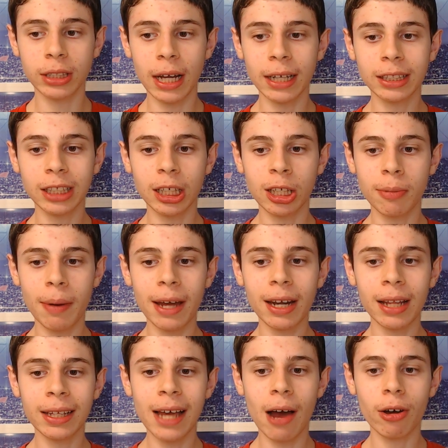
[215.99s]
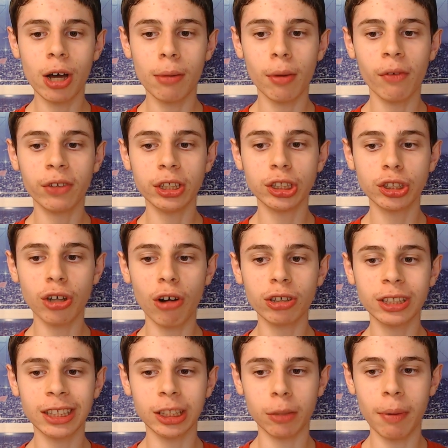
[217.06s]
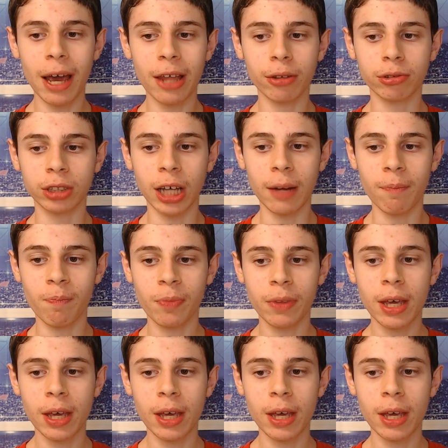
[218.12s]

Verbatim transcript: then it's going to depend on the outcome of the Stars against the Panthers game.